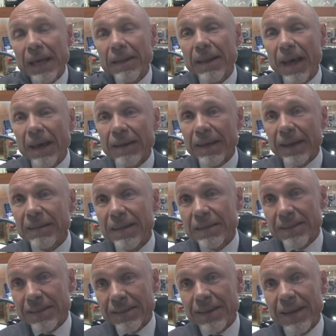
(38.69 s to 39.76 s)
then it
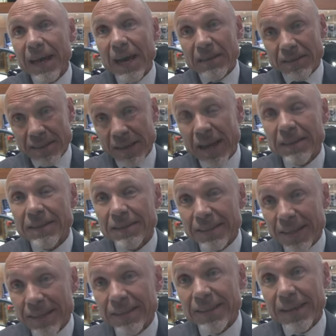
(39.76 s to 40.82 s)
is as the
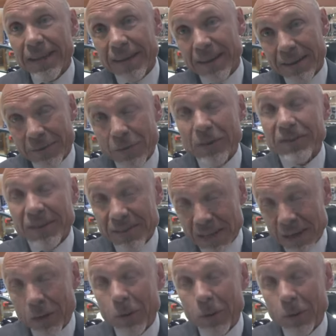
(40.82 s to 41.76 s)
XC60 recently